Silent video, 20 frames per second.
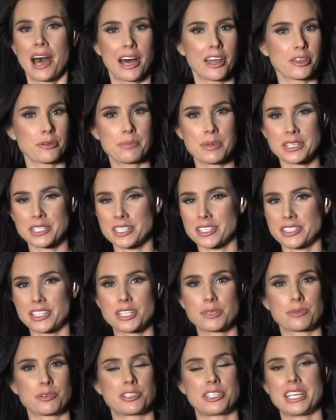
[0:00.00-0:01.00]
Other
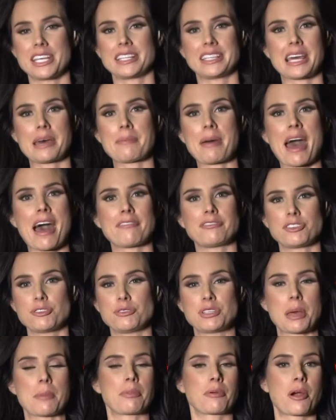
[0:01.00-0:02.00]
businesses, we're seeing them have
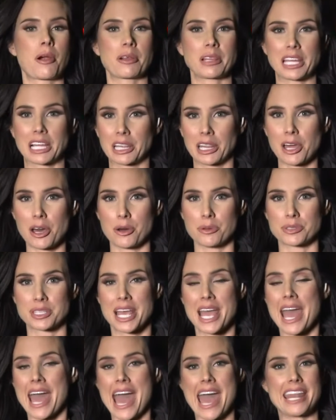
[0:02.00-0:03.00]
to temporarily
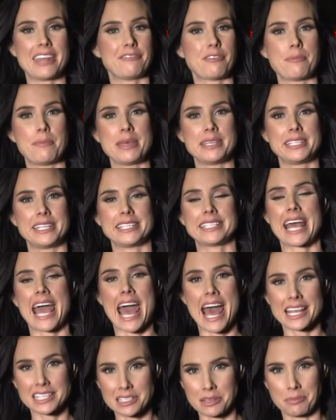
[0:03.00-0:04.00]
close. And if a business
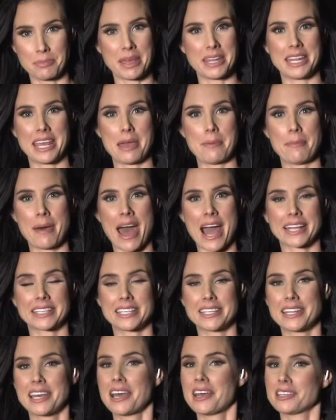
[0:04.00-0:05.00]
hasn't been
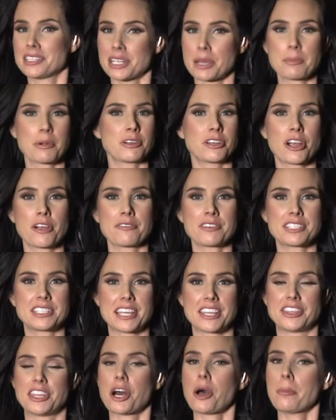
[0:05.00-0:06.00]
impacted, some are nervous
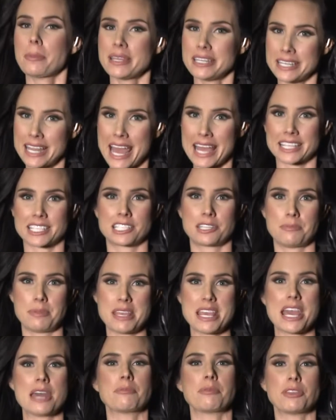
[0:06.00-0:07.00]
that they'll be next to
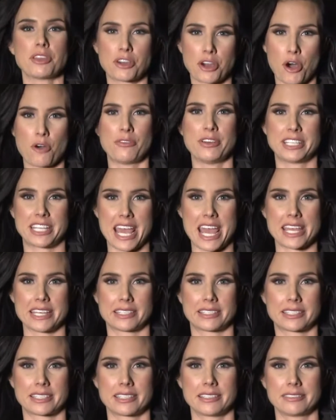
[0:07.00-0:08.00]
be hit with a COVID
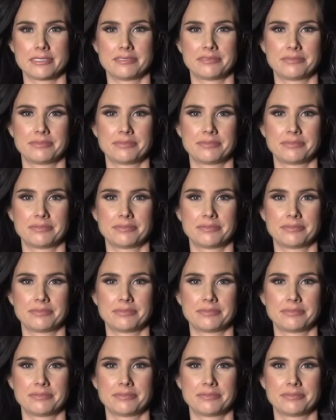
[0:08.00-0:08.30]
case.